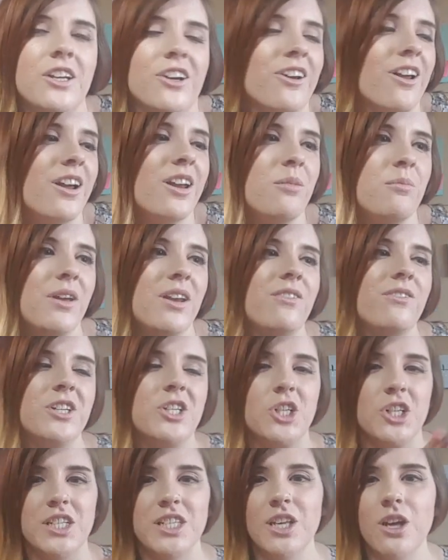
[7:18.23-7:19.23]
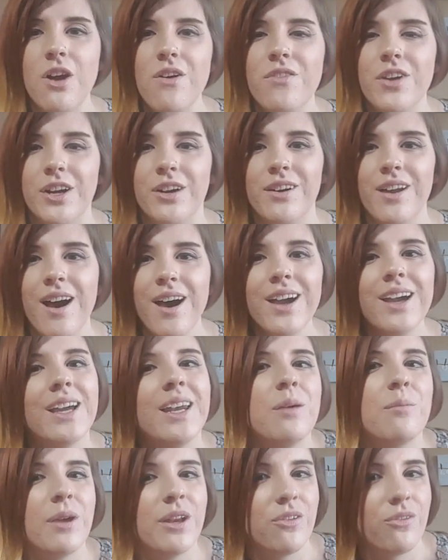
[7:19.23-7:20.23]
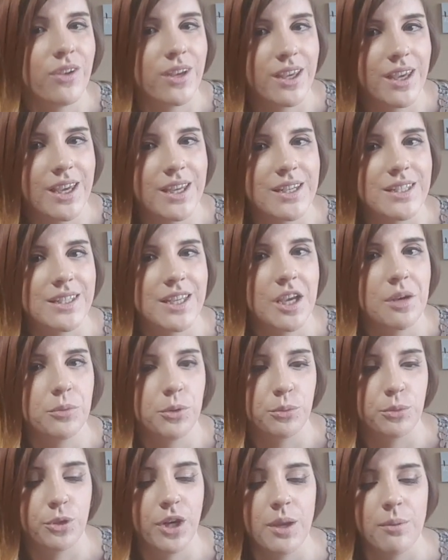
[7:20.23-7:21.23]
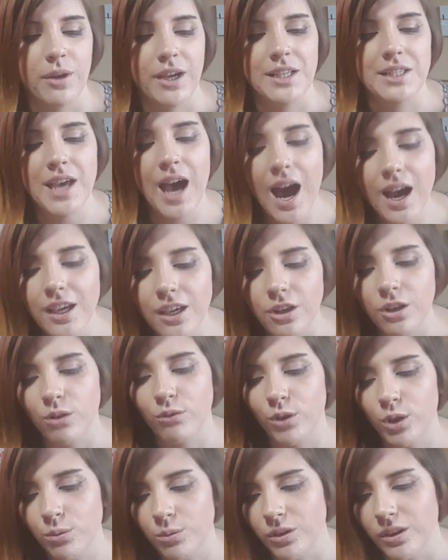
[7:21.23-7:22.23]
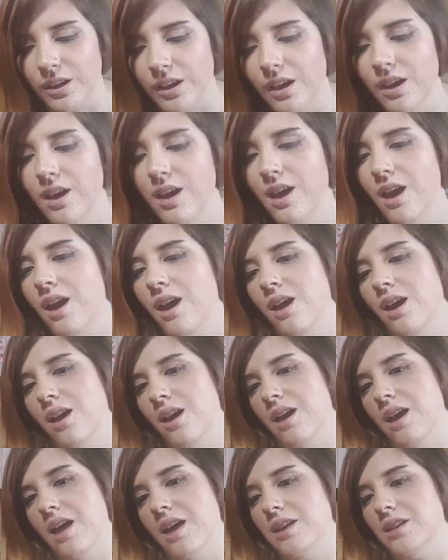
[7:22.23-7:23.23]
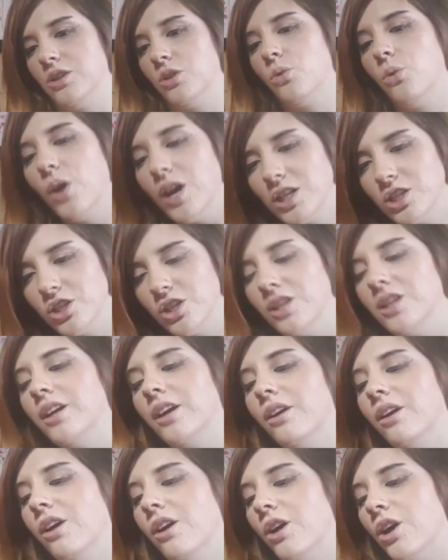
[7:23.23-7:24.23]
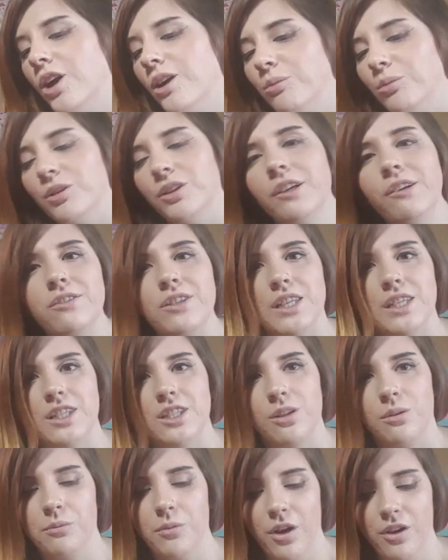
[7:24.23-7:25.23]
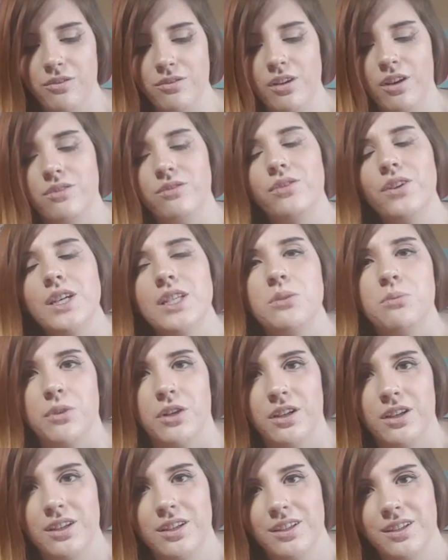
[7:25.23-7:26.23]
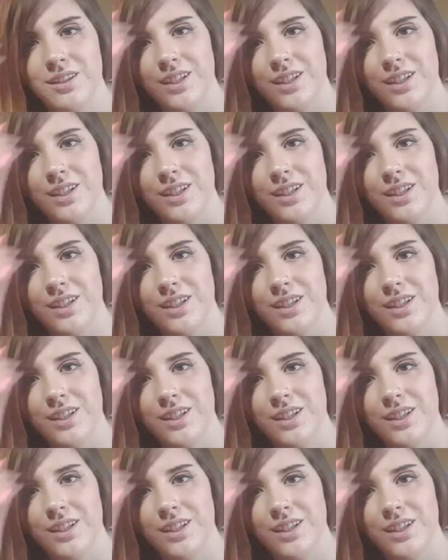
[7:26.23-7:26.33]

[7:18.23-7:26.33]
You're not going to benefit yourself, and you're not going to benefit Candace Cameron Bure by attacking her verbally and questioning her belief system on Facebook.